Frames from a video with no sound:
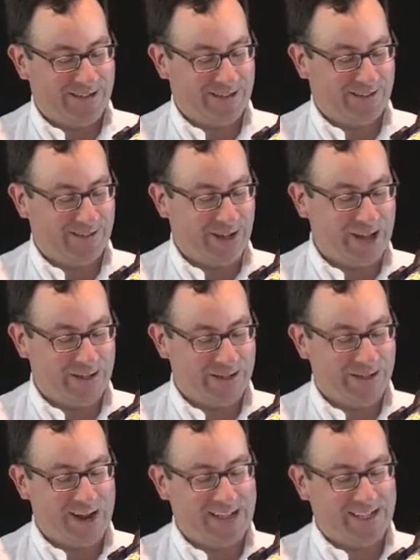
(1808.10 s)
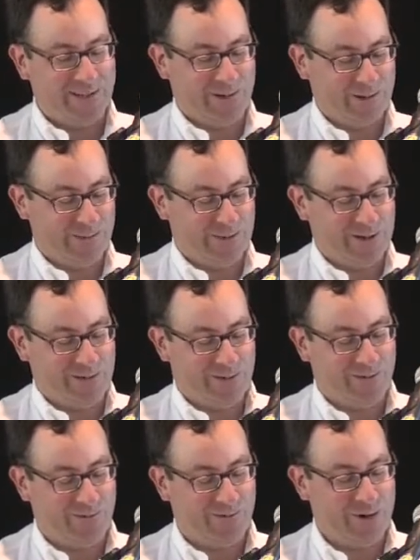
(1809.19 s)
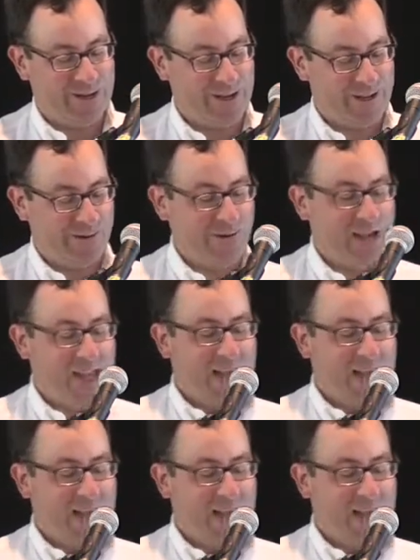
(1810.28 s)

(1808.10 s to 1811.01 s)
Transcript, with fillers: literary scholar trying to produce for you